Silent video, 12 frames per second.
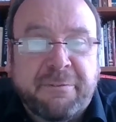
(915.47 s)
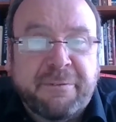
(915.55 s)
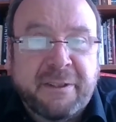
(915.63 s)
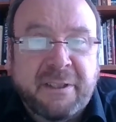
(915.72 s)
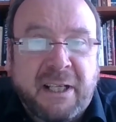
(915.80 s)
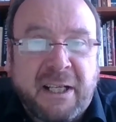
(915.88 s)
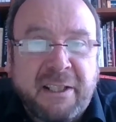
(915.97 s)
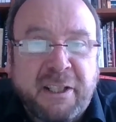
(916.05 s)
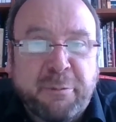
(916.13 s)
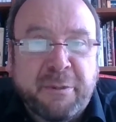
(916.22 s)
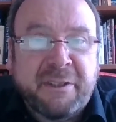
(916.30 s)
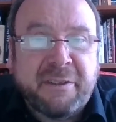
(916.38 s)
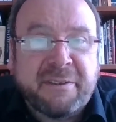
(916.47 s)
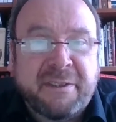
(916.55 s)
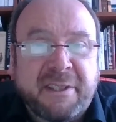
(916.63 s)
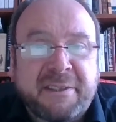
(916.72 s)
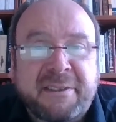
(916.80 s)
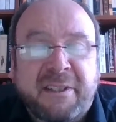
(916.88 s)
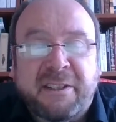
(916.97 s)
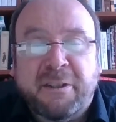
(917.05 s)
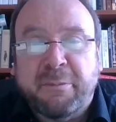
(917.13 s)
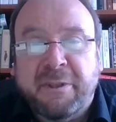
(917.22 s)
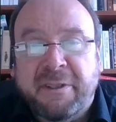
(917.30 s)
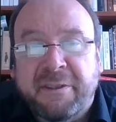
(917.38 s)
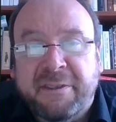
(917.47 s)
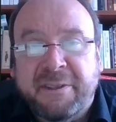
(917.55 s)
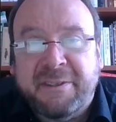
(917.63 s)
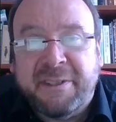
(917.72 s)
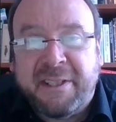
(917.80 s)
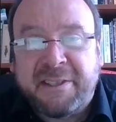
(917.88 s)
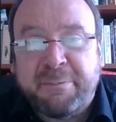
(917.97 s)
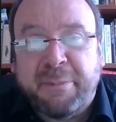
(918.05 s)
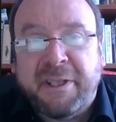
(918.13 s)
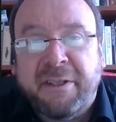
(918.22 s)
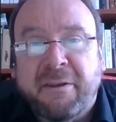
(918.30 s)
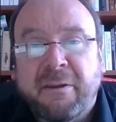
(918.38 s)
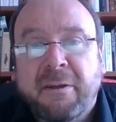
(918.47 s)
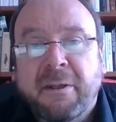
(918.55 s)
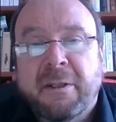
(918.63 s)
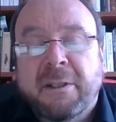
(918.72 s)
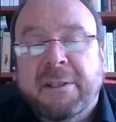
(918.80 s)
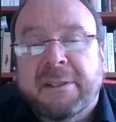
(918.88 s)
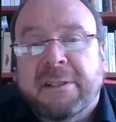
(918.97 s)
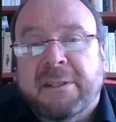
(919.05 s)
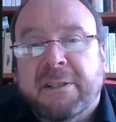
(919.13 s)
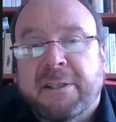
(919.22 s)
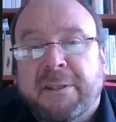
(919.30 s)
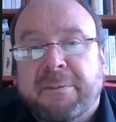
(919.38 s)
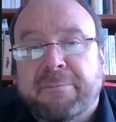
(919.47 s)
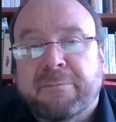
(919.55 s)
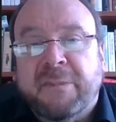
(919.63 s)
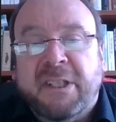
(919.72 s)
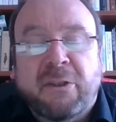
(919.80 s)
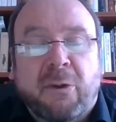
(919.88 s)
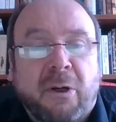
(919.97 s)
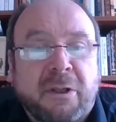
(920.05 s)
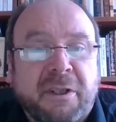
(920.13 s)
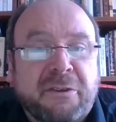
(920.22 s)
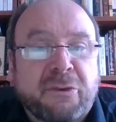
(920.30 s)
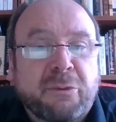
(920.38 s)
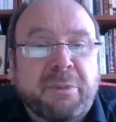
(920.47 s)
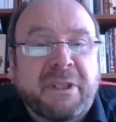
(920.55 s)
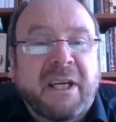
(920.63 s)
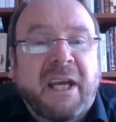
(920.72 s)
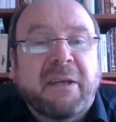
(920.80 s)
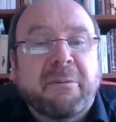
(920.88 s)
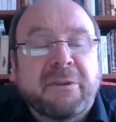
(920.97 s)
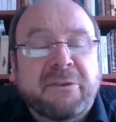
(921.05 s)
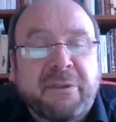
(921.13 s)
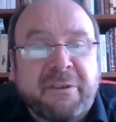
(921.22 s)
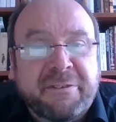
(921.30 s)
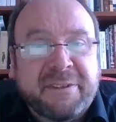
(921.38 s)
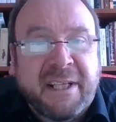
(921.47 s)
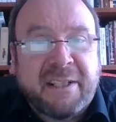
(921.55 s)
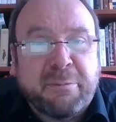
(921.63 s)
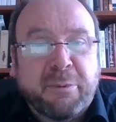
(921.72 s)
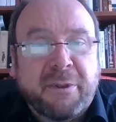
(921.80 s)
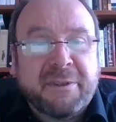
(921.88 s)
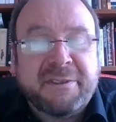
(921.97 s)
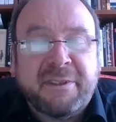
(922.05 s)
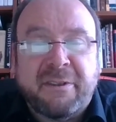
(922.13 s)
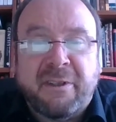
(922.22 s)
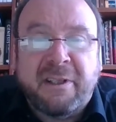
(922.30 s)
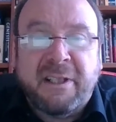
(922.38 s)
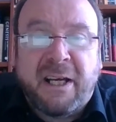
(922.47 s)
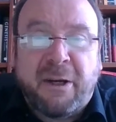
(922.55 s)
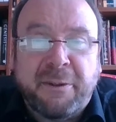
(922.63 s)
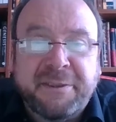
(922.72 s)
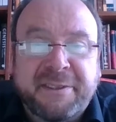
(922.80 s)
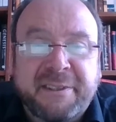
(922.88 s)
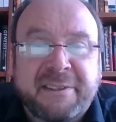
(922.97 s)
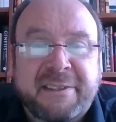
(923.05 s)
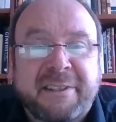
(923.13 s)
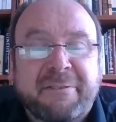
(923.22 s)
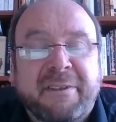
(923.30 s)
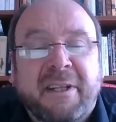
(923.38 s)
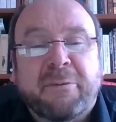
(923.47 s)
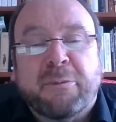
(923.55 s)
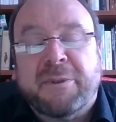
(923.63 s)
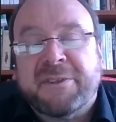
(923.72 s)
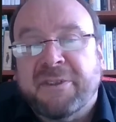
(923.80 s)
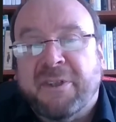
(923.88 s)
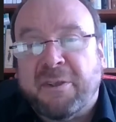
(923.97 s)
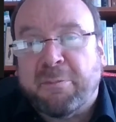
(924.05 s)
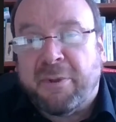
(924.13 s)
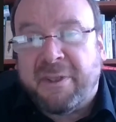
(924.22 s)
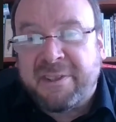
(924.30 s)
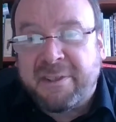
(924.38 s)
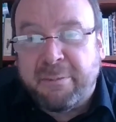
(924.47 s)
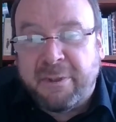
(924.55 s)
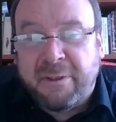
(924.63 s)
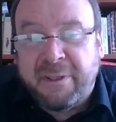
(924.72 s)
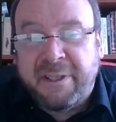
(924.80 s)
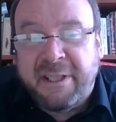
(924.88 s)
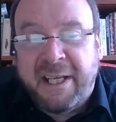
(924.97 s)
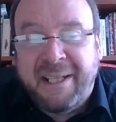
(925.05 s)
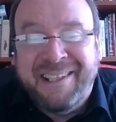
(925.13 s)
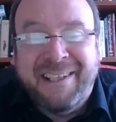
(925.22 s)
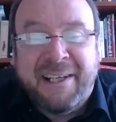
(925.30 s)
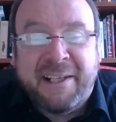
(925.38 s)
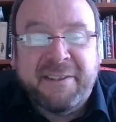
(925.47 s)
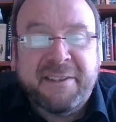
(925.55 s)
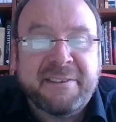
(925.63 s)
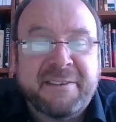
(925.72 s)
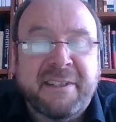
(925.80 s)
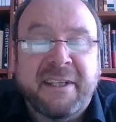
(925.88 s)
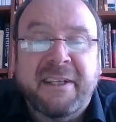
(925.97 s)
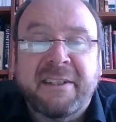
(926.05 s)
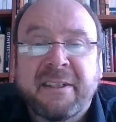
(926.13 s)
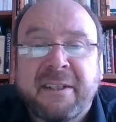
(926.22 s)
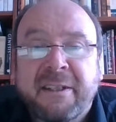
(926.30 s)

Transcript: an unlimited tax liability taxpayer in order to be able to offset personal allowances if that was not possible in any other state.